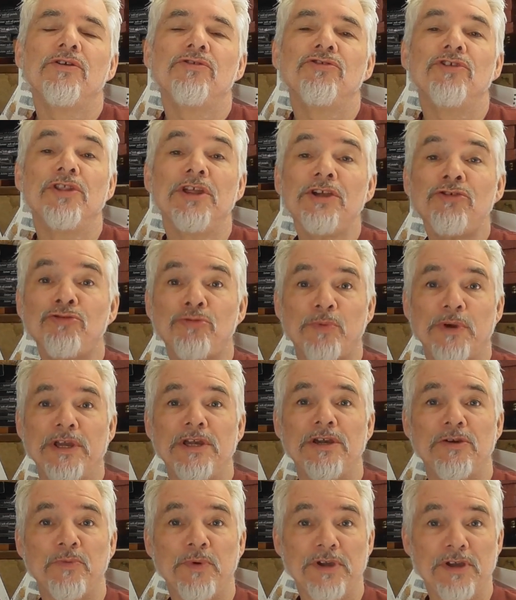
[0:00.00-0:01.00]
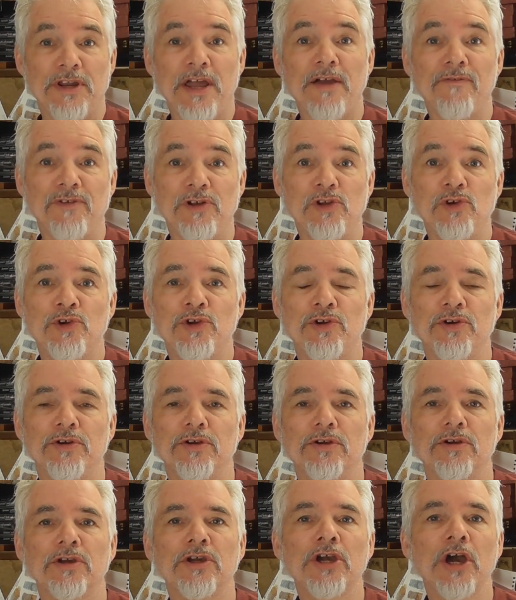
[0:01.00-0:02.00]
So this week we can have a look at
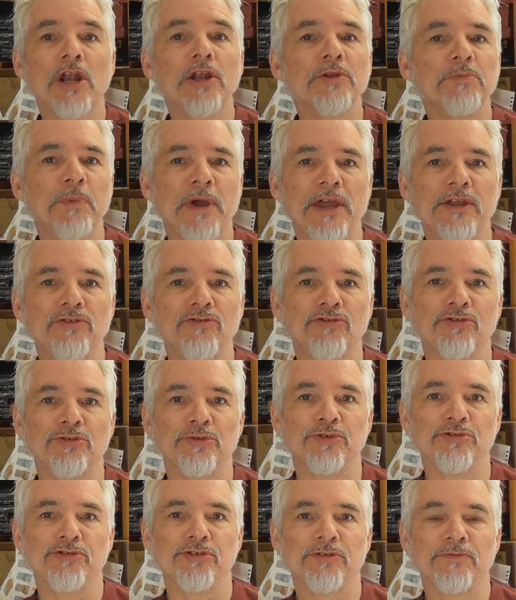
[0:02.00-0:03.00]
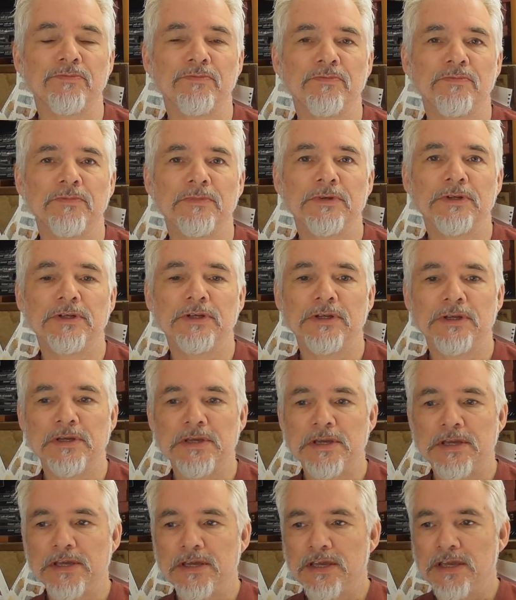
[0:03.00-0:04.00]
coloured pencils.
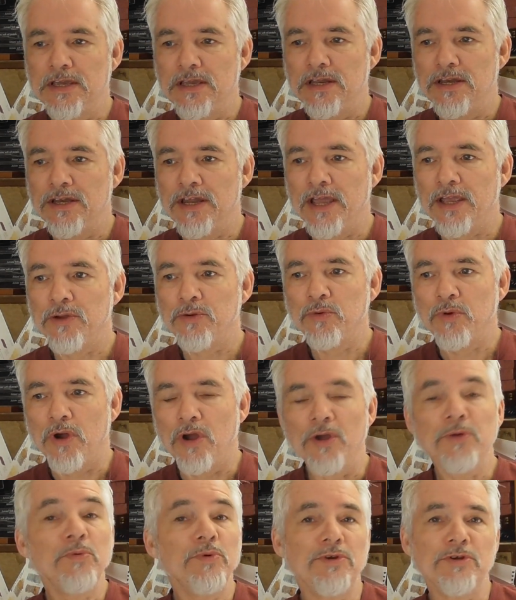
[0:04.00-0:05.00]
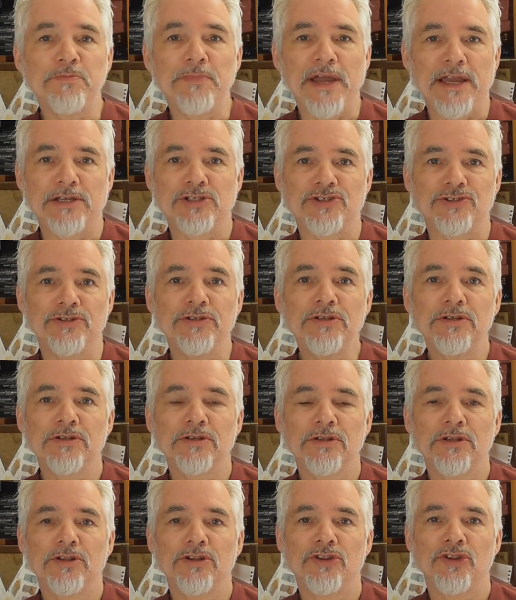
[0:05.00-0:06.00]
Now I would imagine
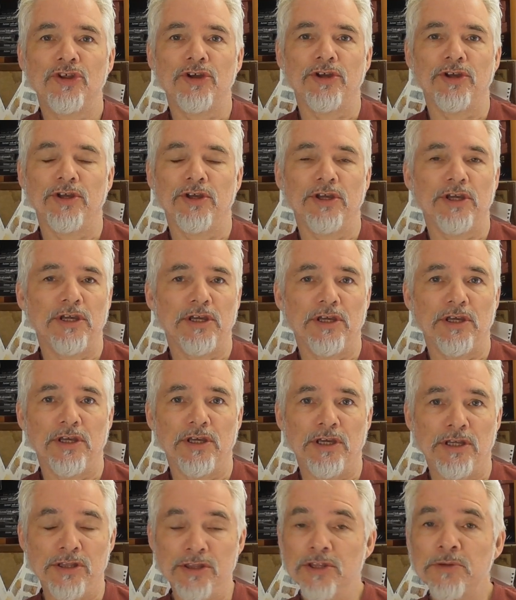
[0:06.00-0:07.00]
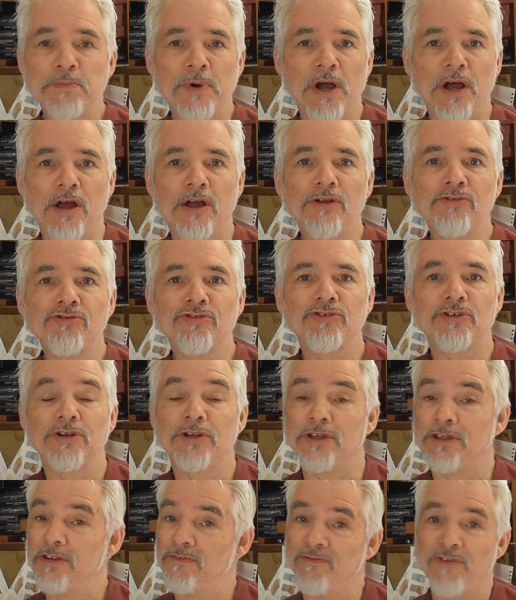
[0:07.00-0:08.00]
that in the past,
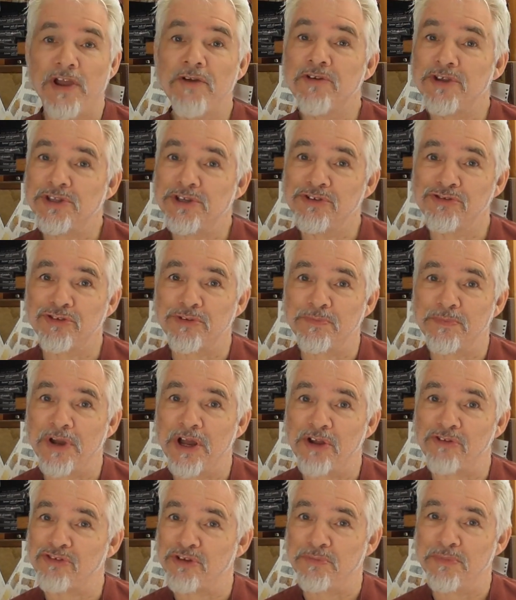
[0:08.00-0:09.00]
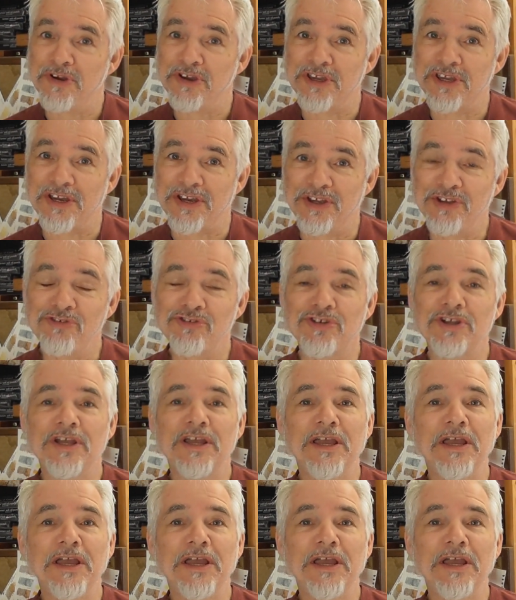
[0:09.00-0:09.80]
in the very distant past in my case,